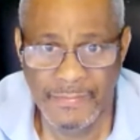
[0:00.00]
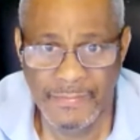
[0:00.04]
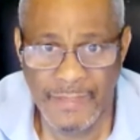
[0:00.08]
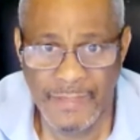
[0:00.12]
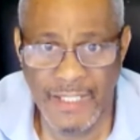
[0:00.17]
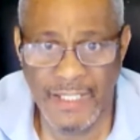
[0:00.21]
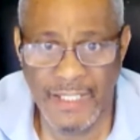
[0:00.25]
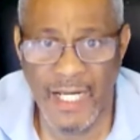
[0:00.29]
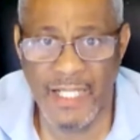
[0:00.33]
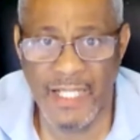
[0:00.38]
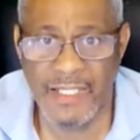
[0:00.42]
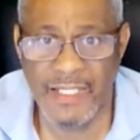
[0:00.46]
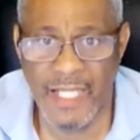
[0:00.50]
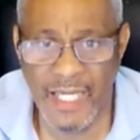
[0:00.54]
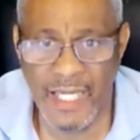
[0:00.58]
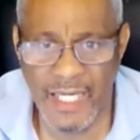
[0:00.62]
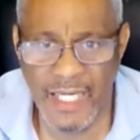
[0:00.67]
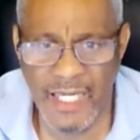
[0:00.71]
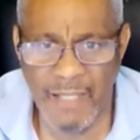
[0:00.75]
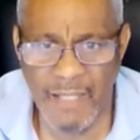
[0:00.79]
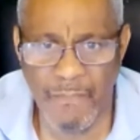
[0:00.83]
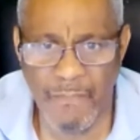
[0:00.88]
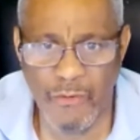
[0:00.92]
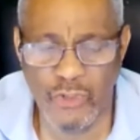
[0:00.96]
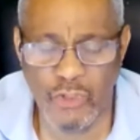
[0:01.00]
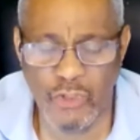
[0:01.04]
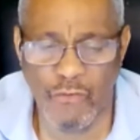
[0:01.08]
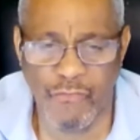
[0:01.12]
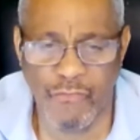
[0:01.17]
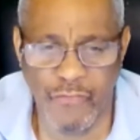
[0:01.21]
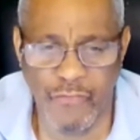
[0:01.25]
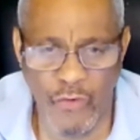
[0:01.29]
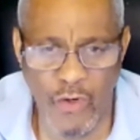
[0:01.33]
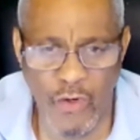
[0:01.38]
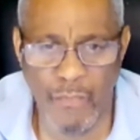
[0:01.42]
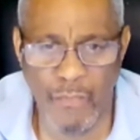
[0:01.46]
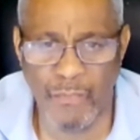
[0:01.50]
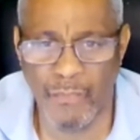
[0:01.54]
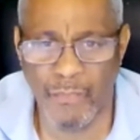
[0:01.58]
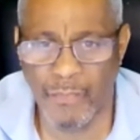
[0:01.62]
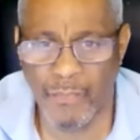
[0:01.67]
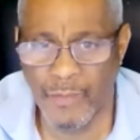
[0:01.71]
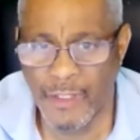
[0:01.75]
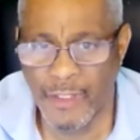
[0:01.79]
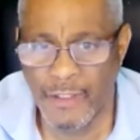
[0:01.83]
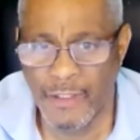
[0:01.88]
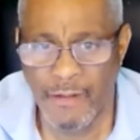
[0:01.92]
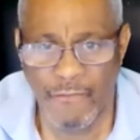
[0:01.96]
and unable to
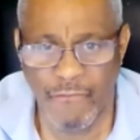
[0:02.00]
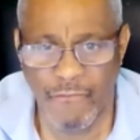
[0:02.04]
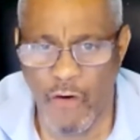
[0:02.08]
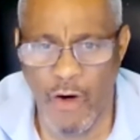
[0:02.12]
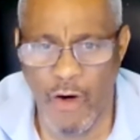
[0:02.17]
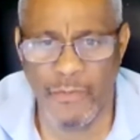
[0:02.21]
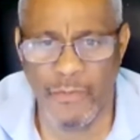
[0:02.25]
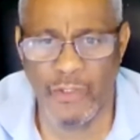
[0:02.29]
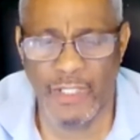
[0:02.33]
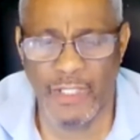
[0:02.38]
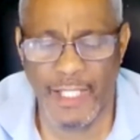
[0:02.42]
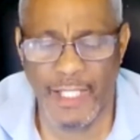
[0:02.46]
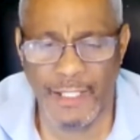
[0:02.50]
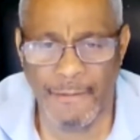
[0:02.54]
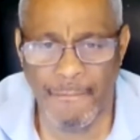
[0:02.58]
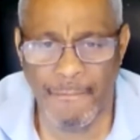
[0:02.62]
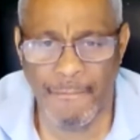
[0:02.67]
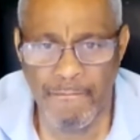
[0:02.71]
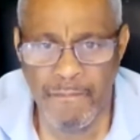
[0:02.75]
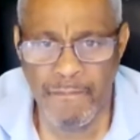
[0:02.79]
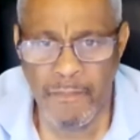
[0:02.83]
formulate